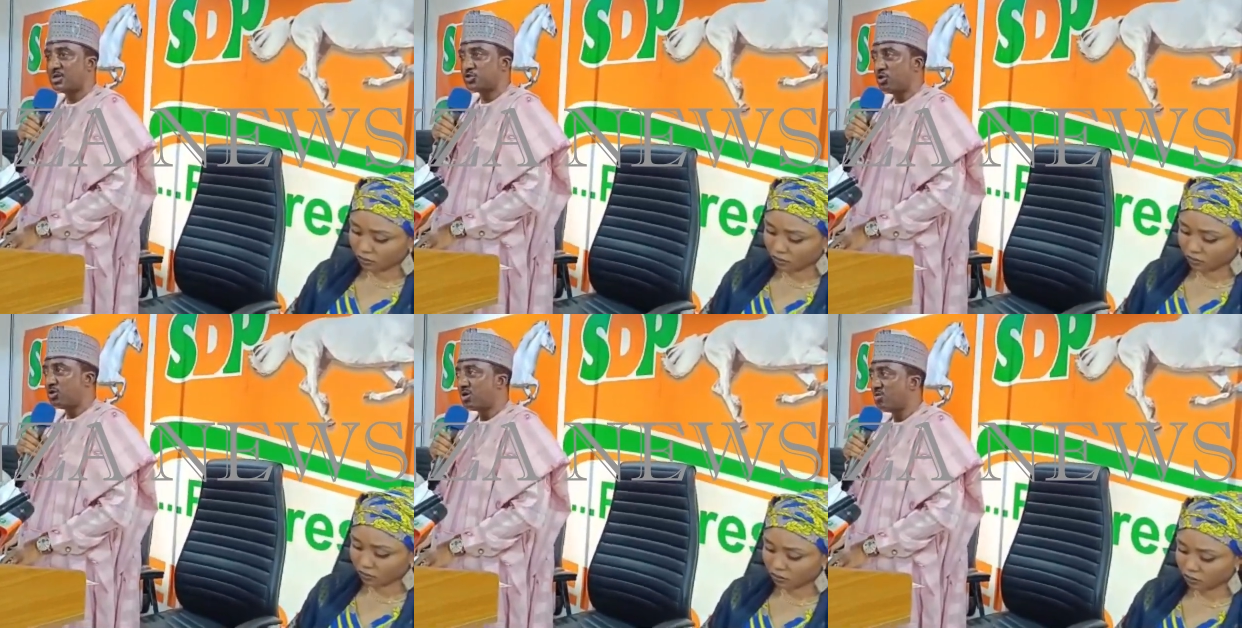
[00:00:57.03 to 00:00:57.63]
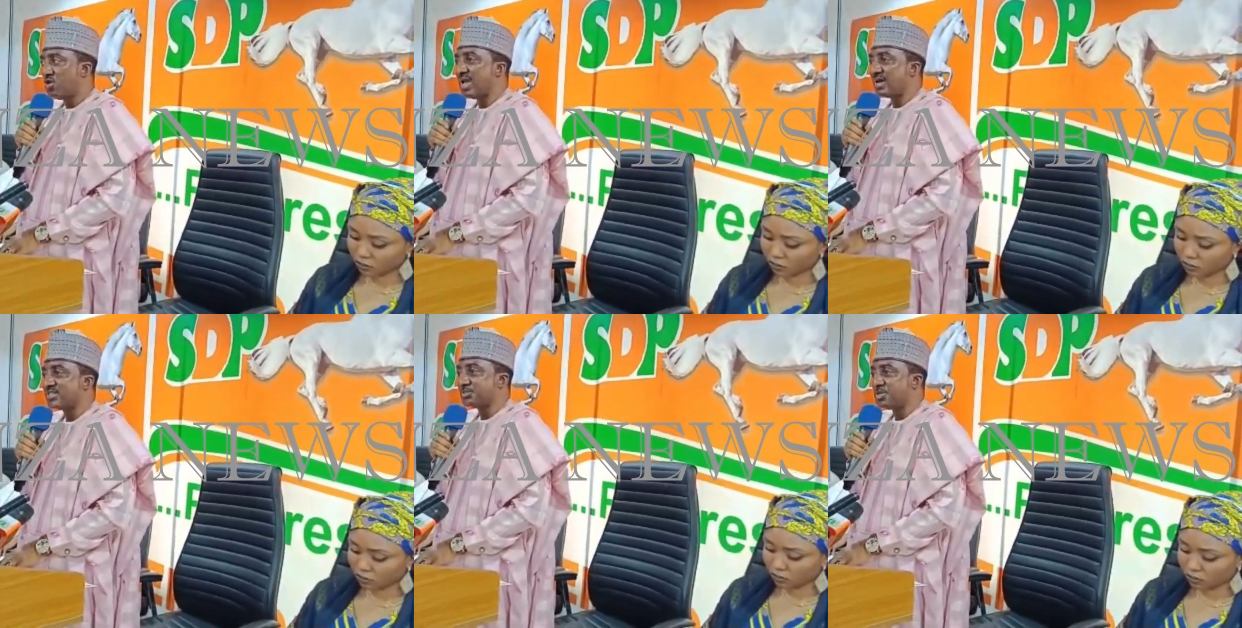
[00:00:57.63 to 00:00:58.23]
Speaker 1: So we
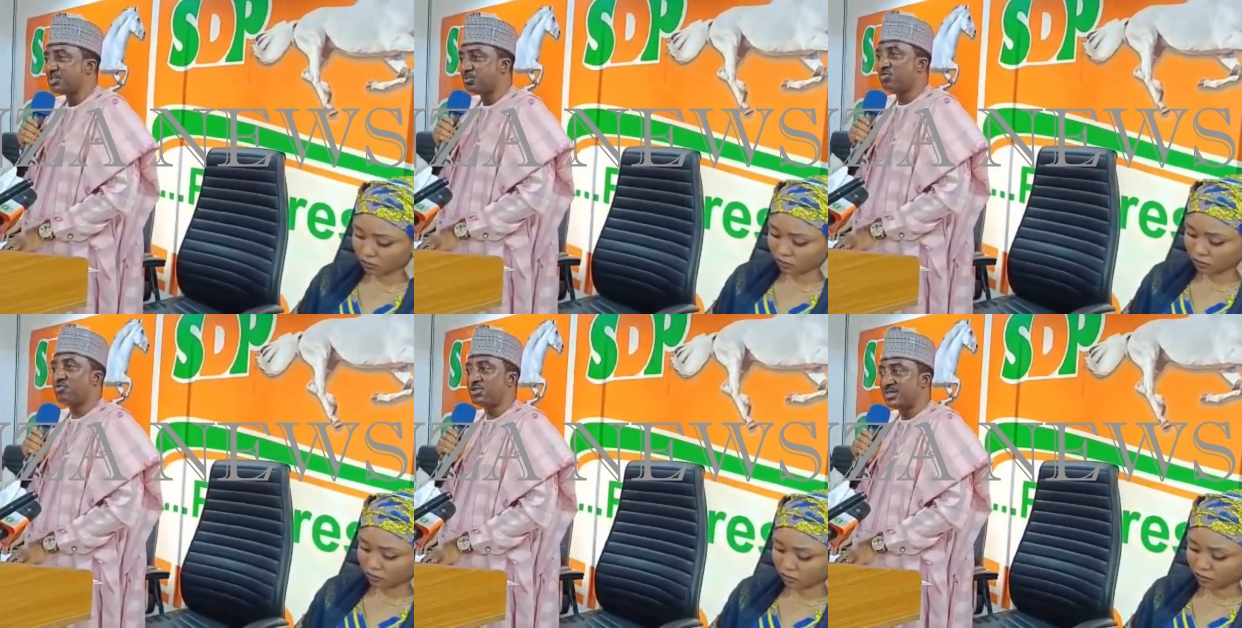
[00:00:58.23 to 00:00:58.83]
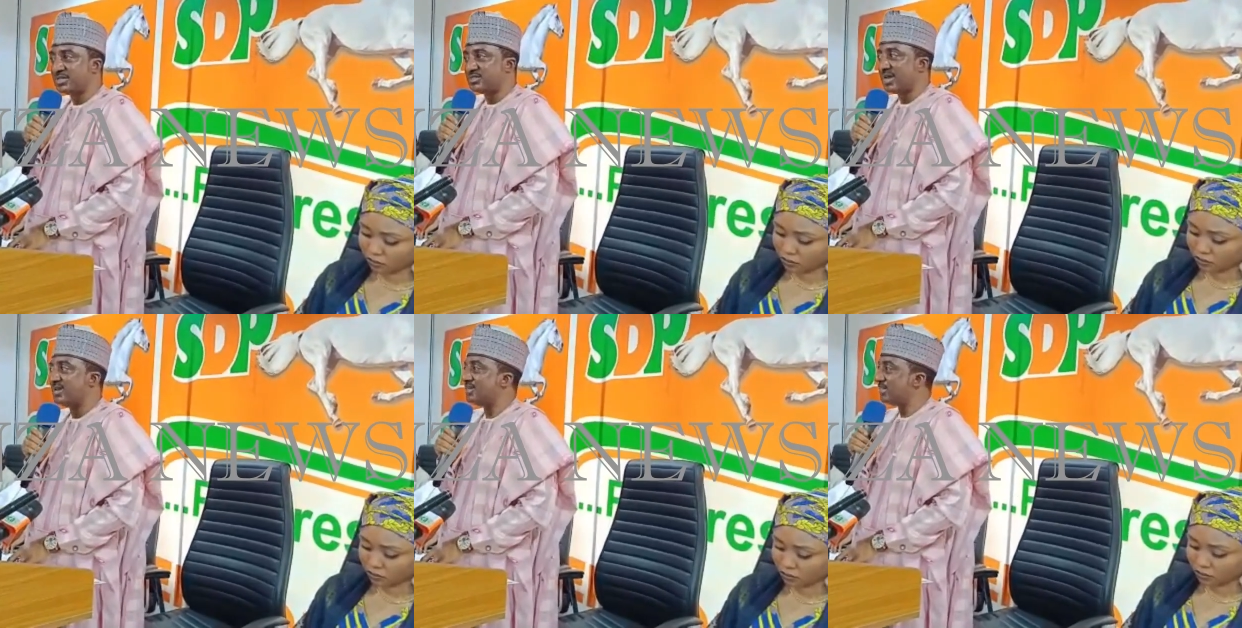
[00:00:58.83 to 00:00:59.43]
are responsible for this,
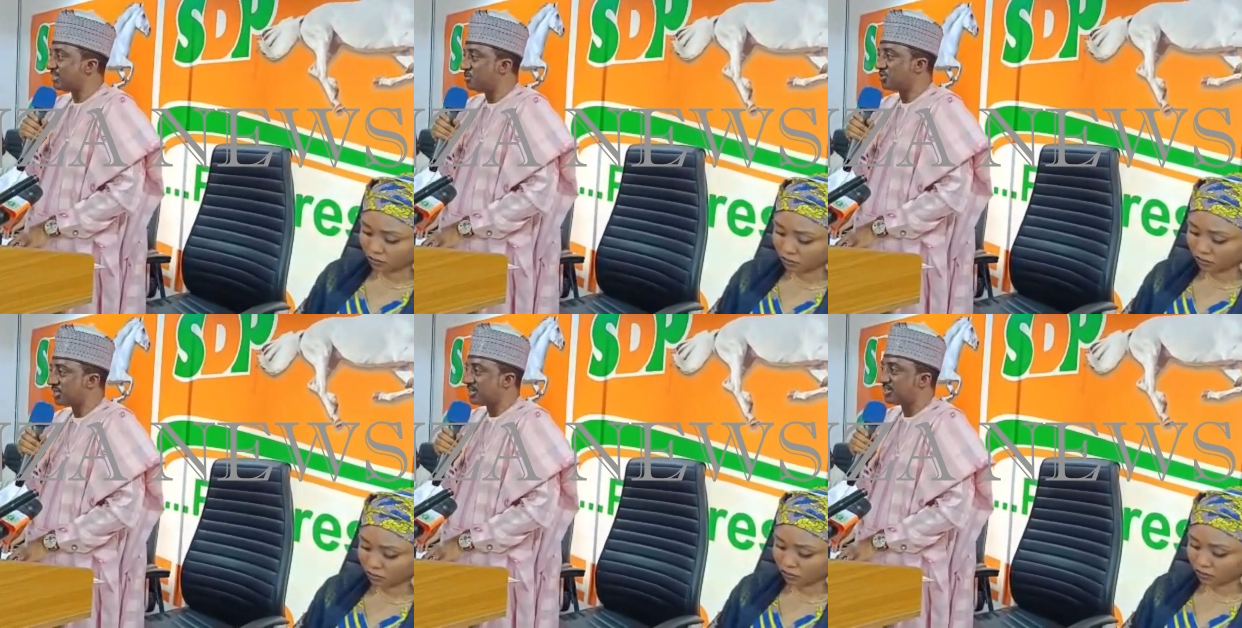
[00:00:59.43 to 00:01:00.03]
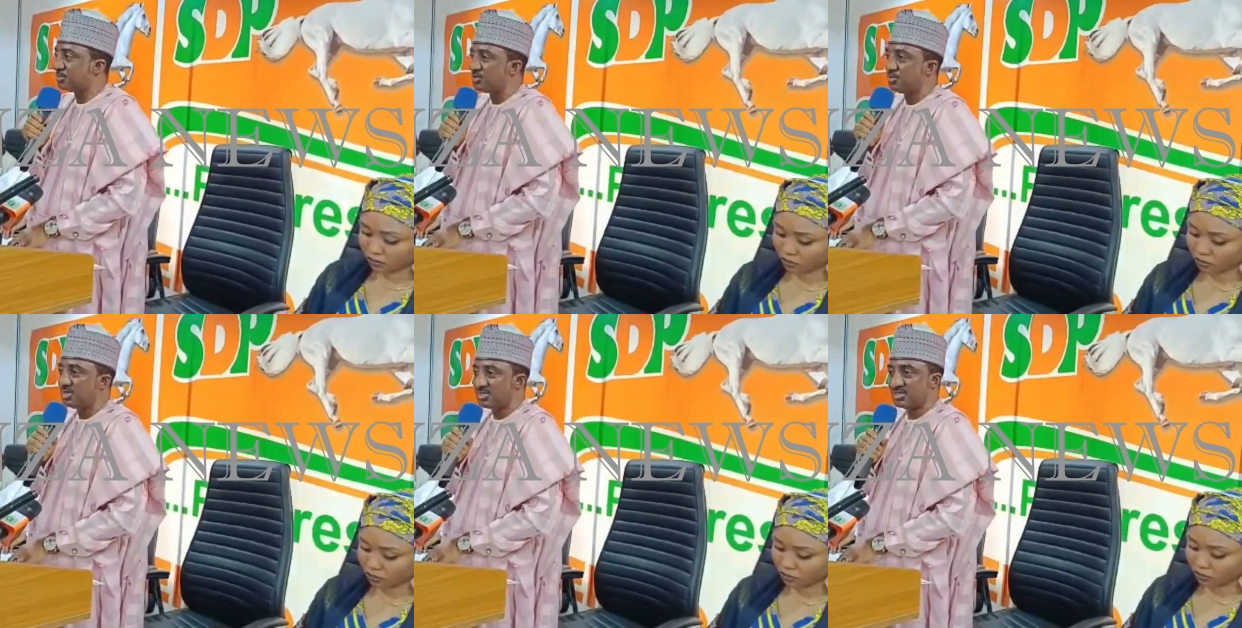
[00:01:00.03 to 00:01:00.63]
and leaders must take
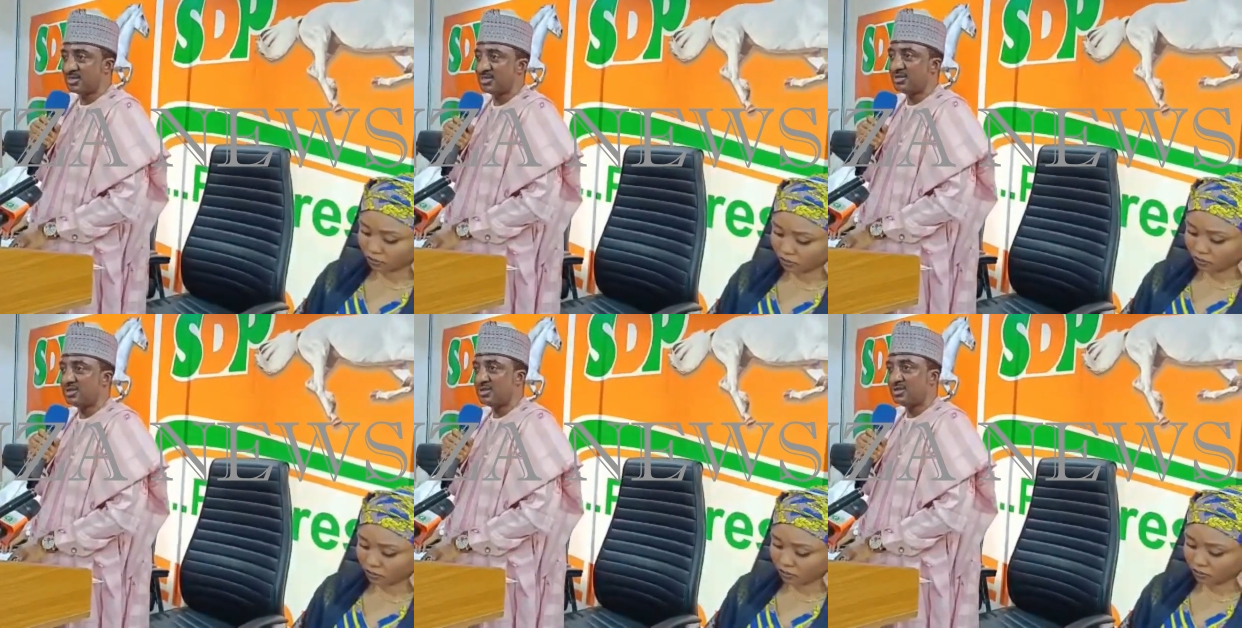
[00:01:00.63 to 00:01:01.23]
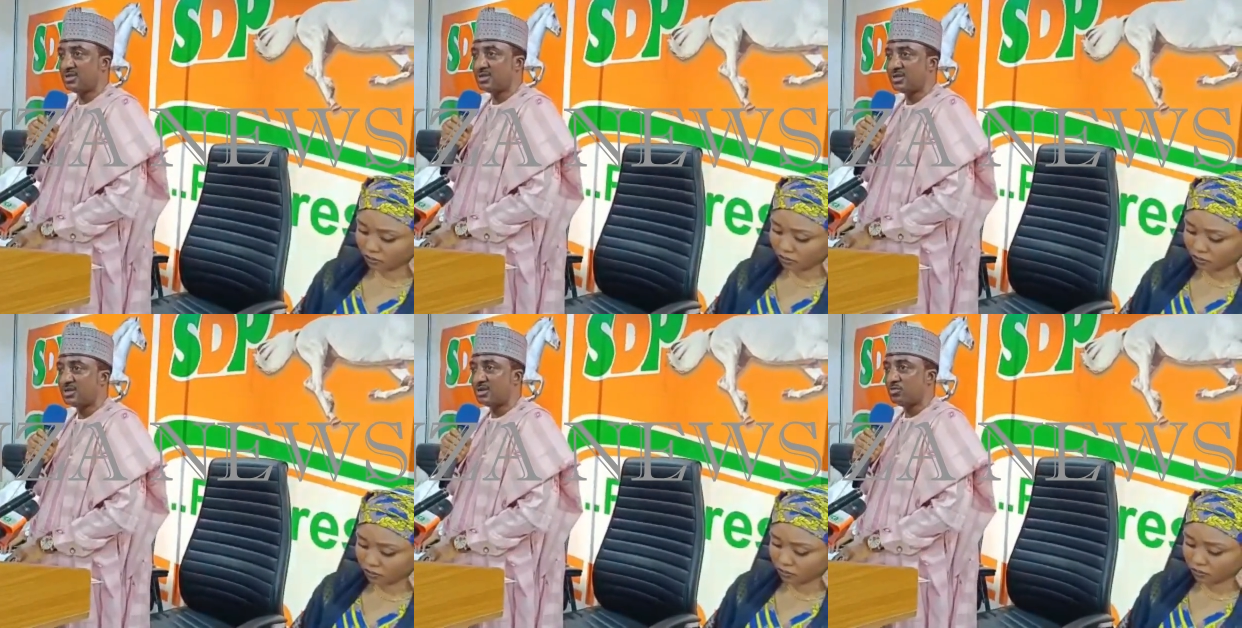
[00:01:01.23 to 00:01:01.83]
responsibility.
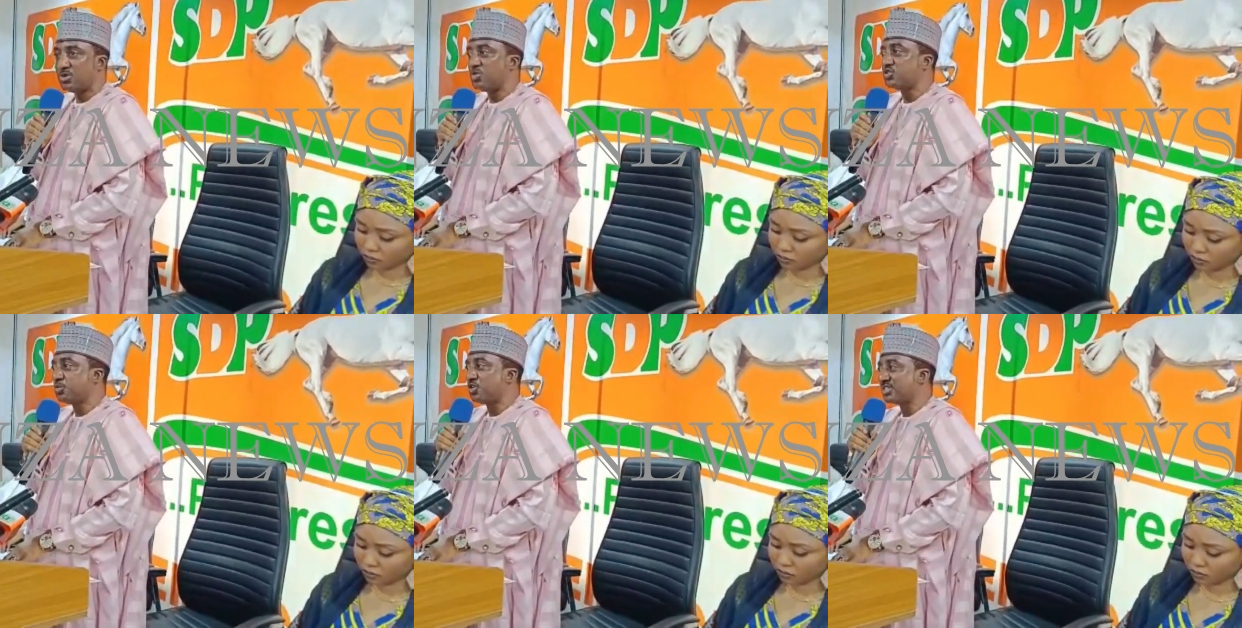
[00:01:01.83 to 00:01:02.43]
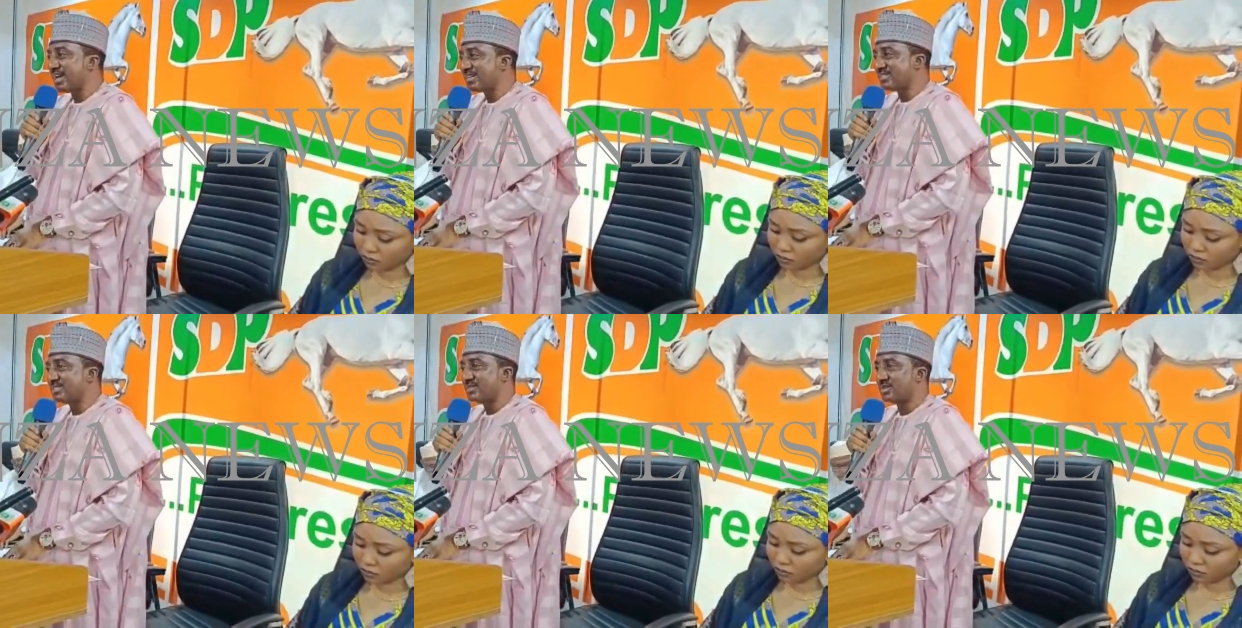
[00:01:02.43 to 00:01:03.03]
We must
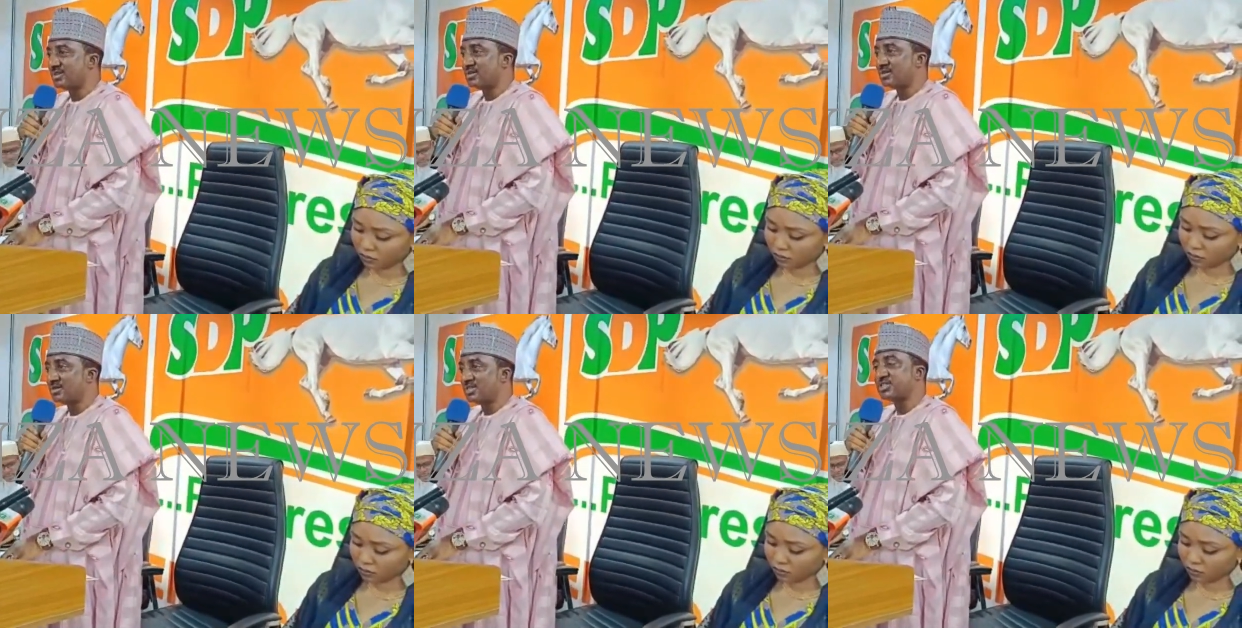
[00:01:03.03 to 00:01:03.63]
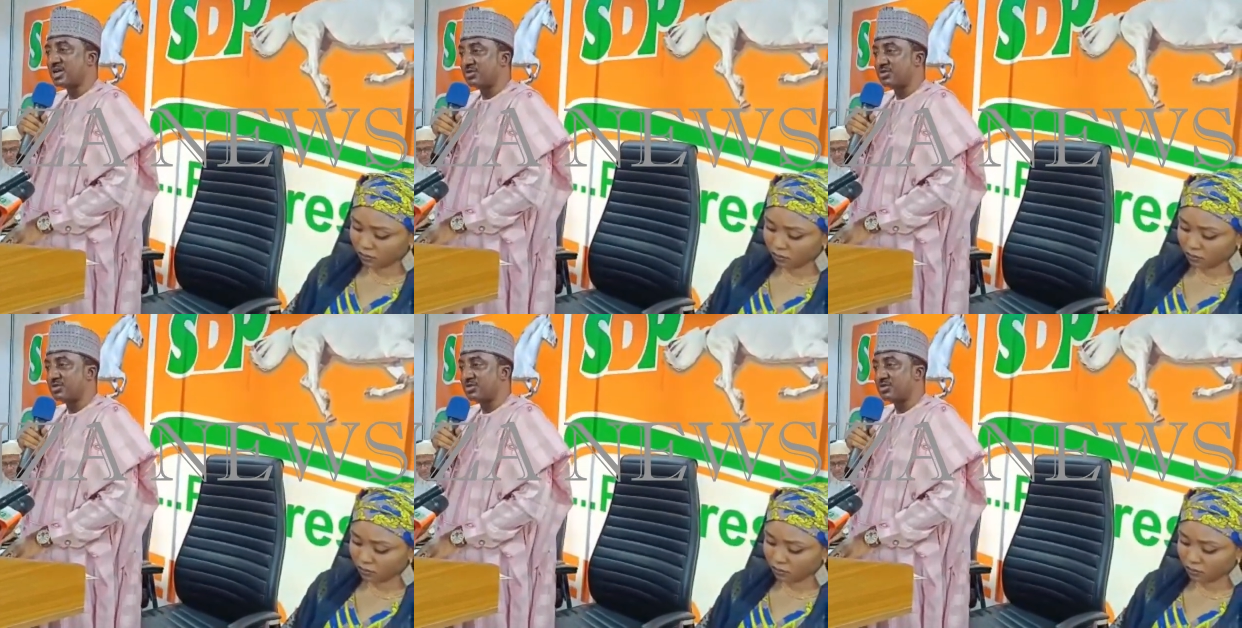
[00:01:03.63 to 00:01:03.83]
protect this